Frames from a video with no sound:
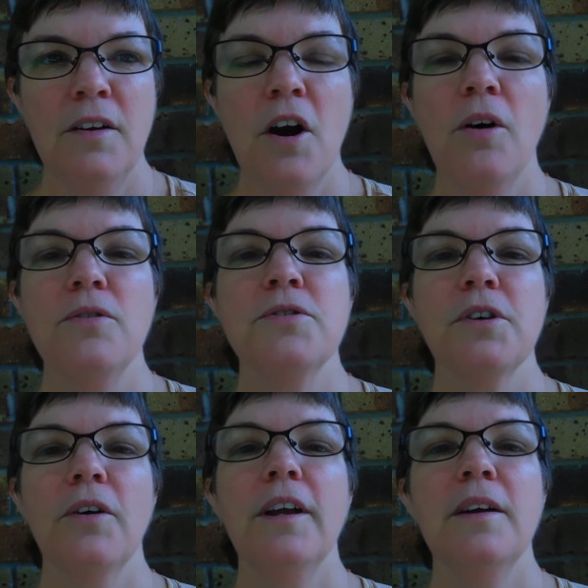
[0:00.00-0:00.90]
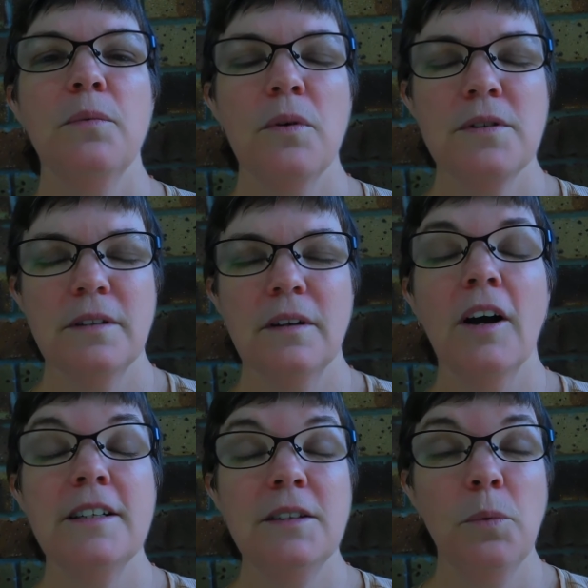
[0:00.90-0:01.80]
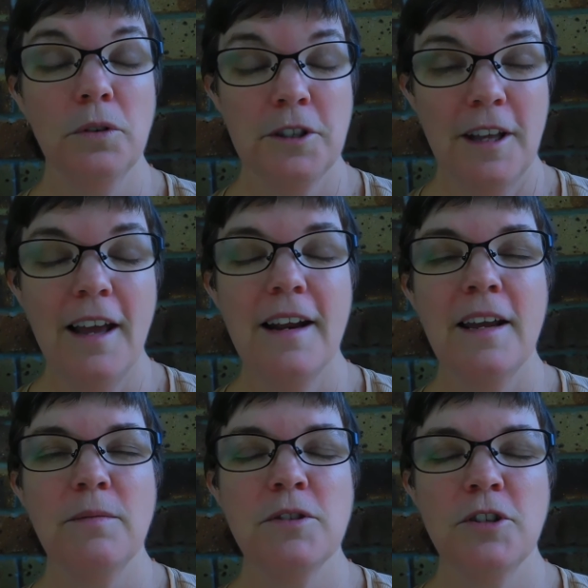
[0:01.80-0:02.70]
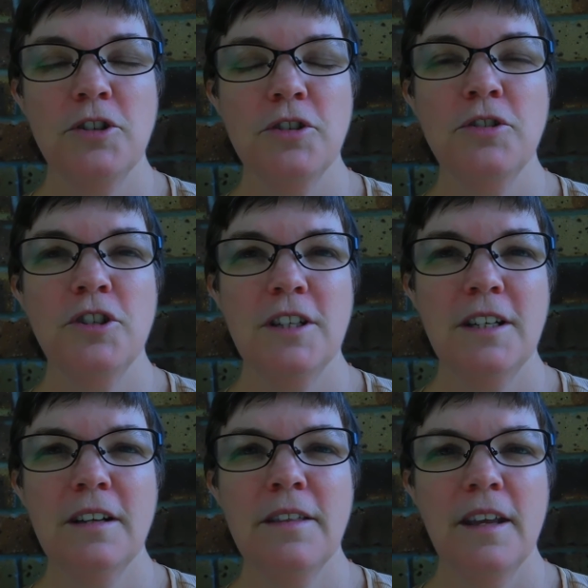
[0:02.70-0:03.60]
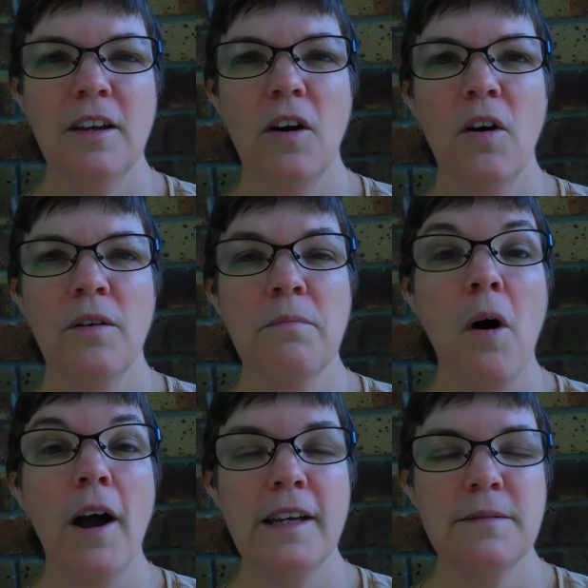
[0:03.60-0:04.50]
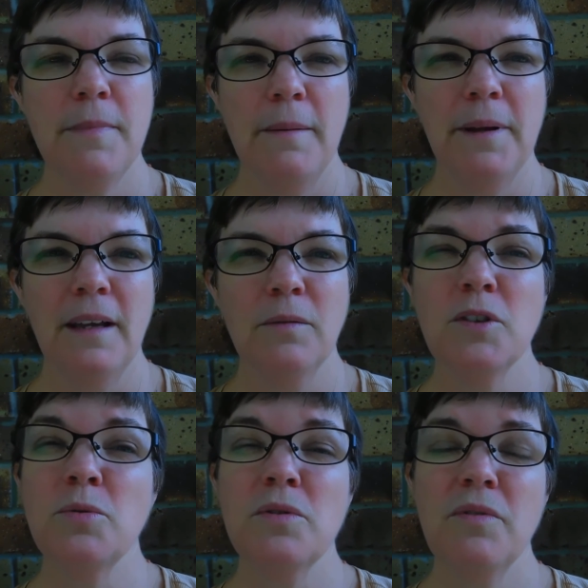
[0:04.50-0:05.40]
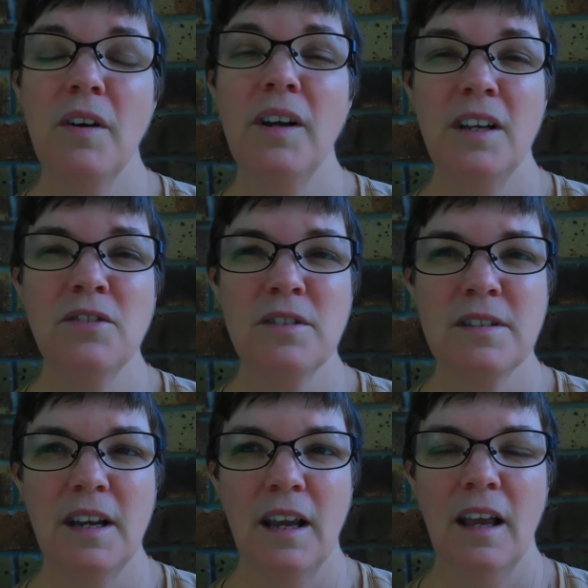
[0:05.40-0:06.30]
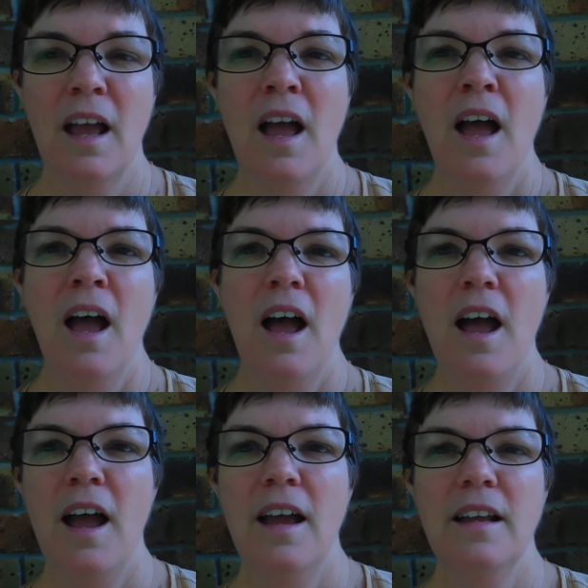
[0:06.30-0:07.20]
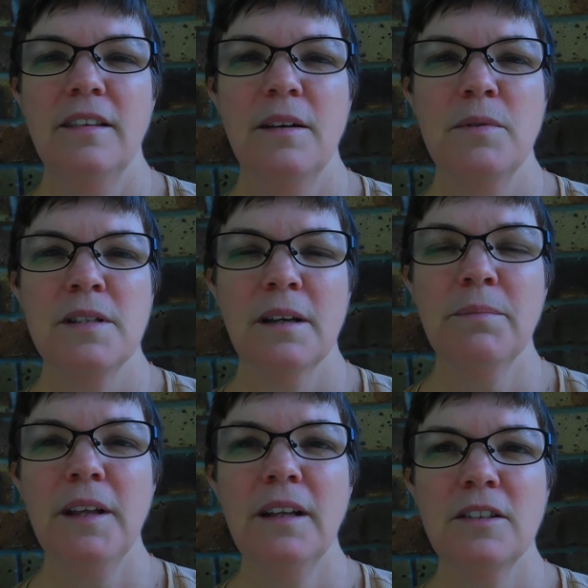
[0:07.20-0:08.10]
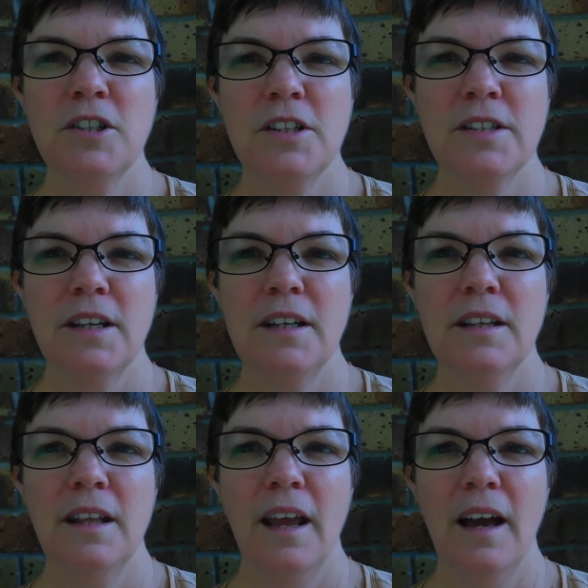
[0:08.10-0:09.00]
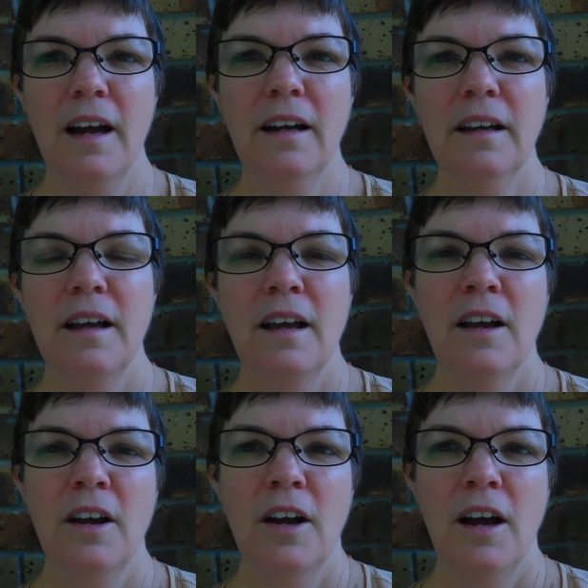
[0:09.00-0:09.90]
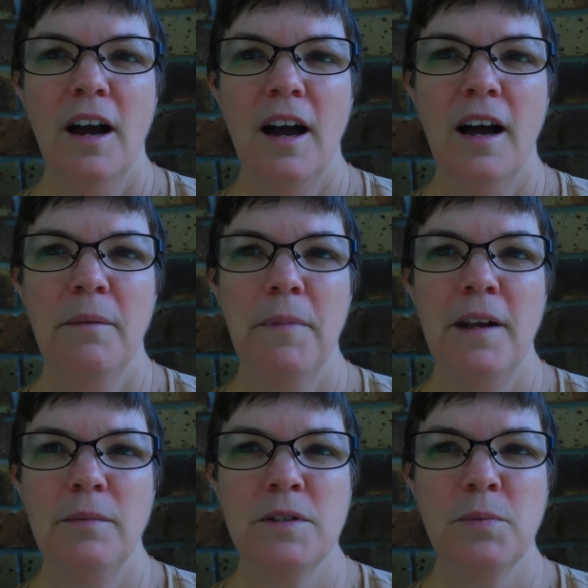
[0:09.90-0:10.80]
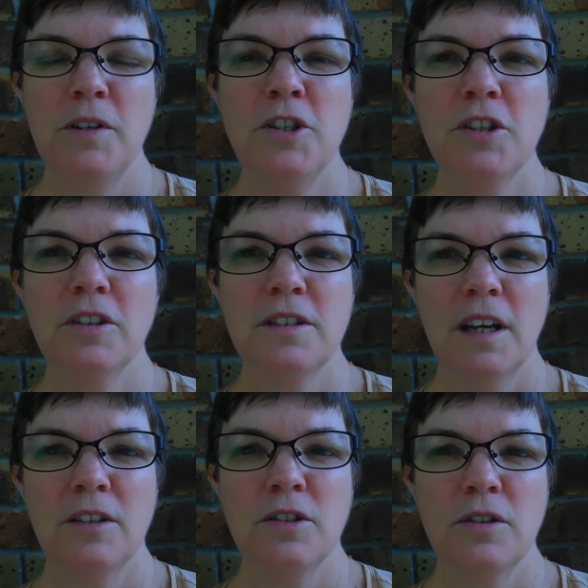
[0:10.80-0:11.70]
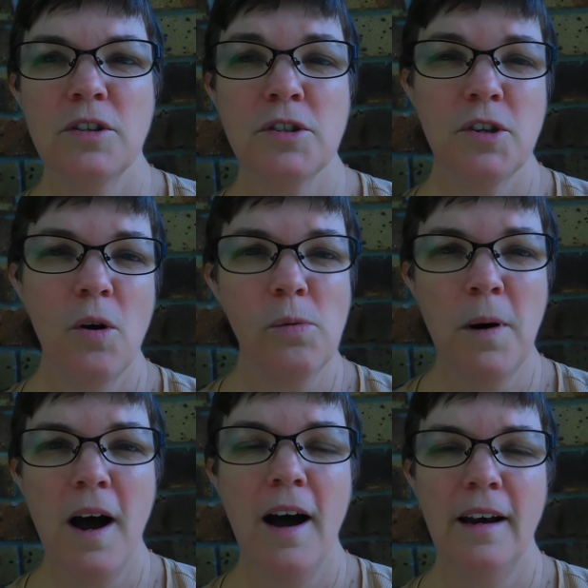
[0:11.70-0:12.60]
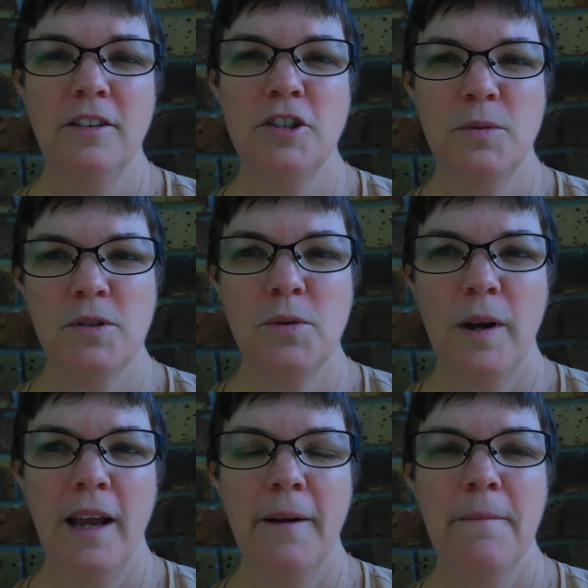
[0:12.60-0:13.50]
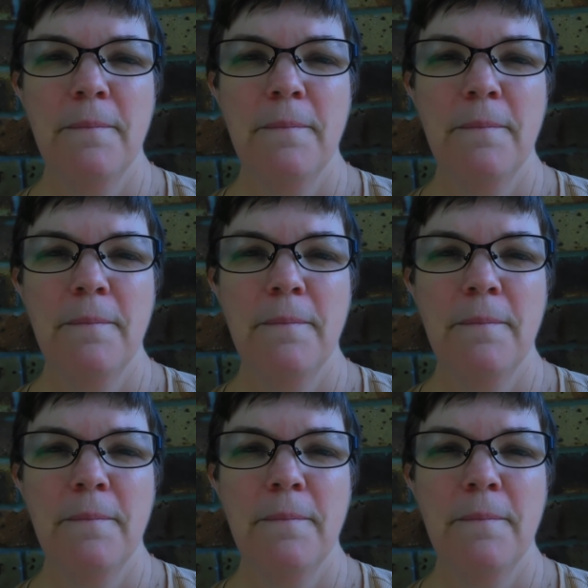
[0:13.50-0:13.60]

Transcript: no, sorry, it wasn't. I did watch that. It was she did a thing on mind mapping, which was very interesting. And there was something that she said in there, and it was when she got down to the soul part, and she was doing